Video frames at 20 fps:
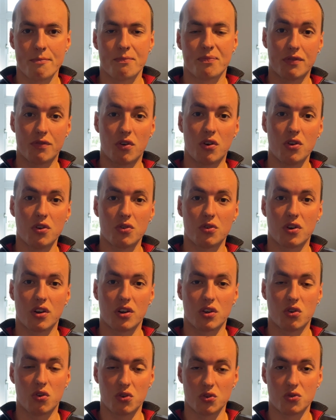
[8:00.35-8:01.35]
Before you are
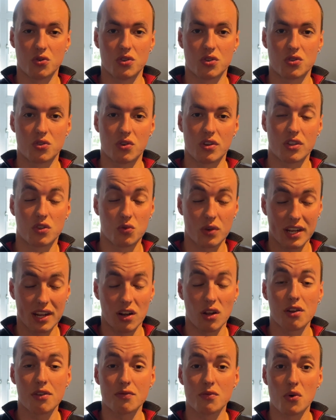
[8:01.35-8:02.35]
going to the sauna, drink a
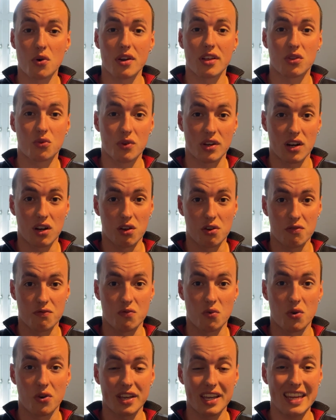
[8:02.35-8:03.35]
lot of
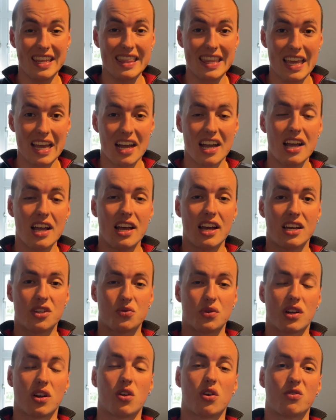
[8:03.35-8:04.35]
water in there, and
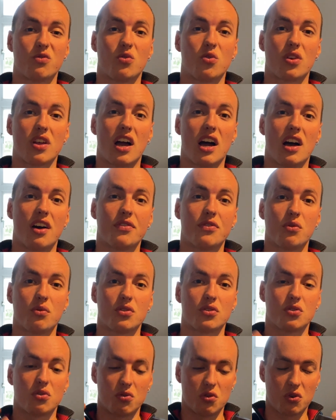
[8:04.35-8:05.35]
drink a lot of water afterwards,
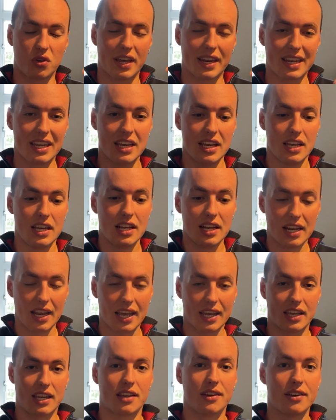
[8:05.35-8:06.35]
so you can
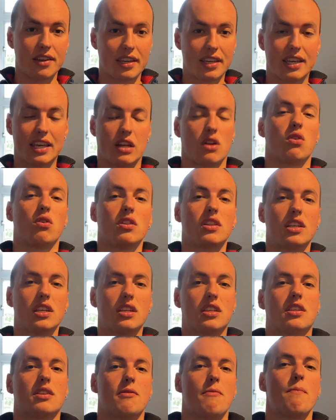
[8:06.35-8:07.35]
like get all
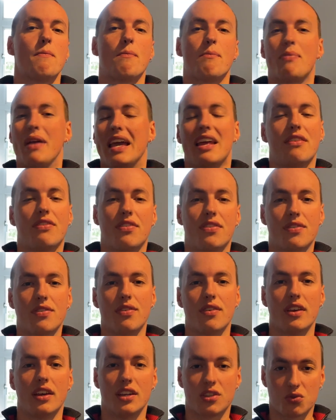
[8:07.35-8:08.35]
these bad
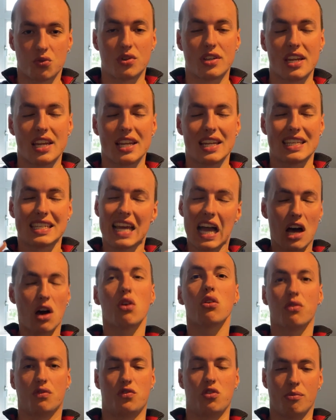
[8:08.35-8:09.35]
estrogenics out
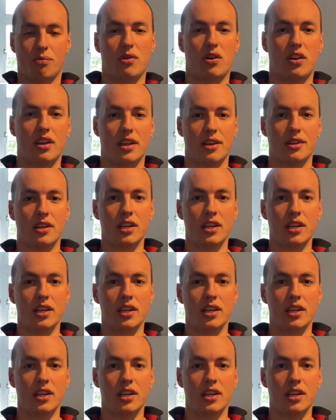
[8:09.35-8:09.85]
of your body,